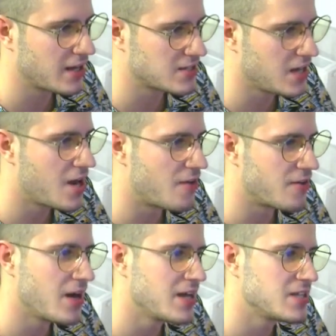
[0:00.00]
Xayah
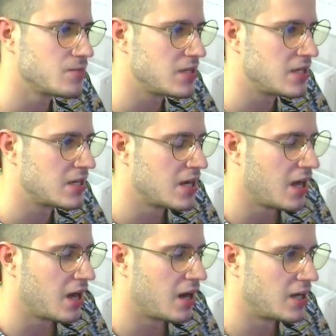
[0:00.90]
reminds me
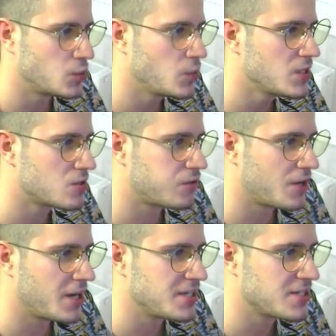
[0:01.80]
Twisted
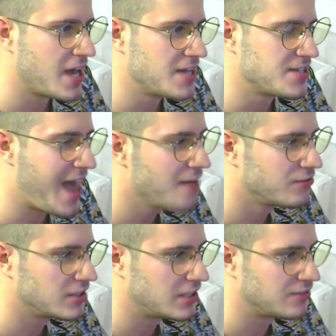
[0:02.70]
Fate and
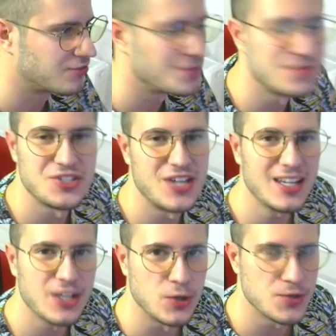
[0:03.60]
Evelyn from the
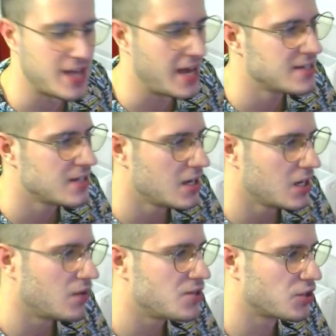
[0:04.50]
Tango set,
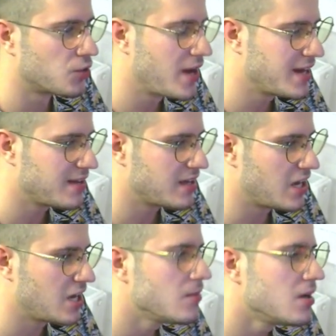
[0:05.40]
which already in the
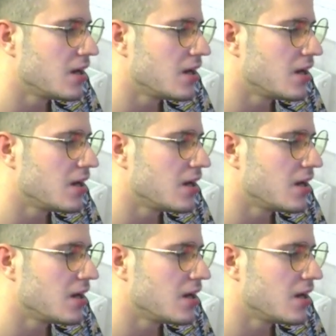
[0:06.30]
game,